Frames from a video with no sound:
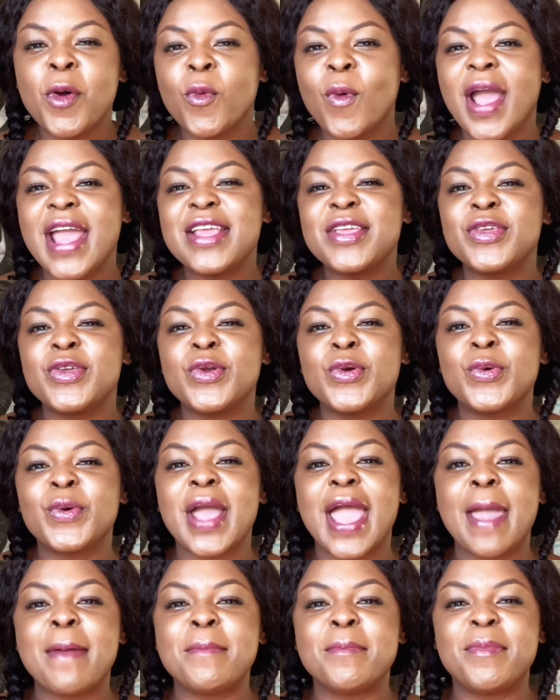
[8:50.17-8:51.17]
when you
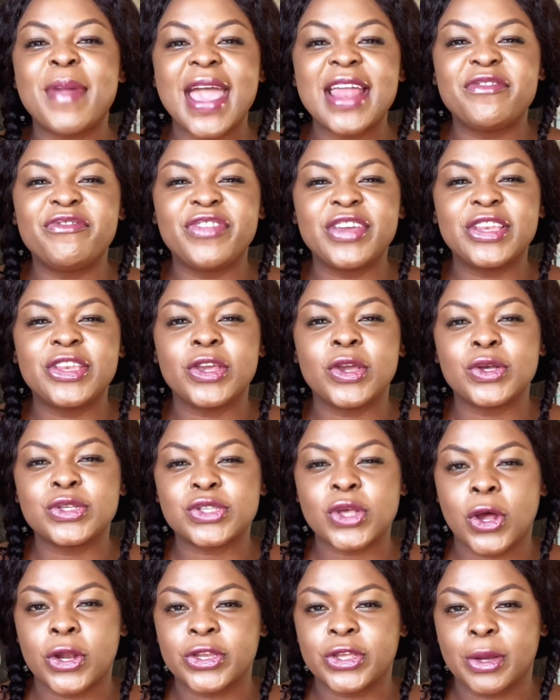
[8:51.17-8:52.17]
embed
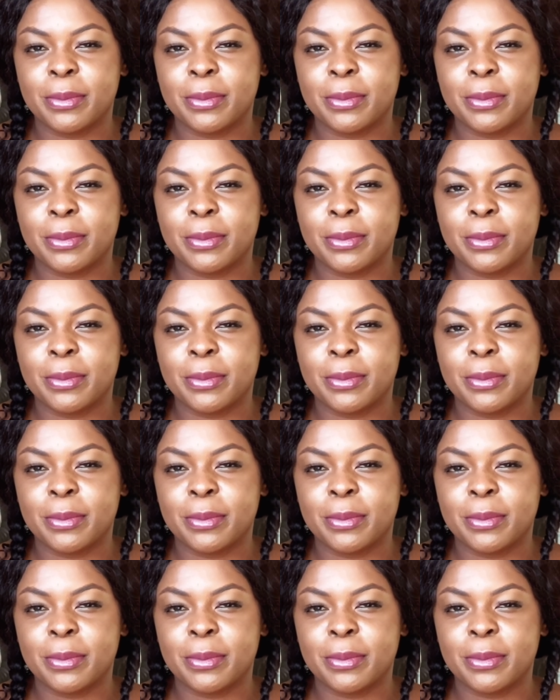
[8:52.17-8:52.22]
videos on your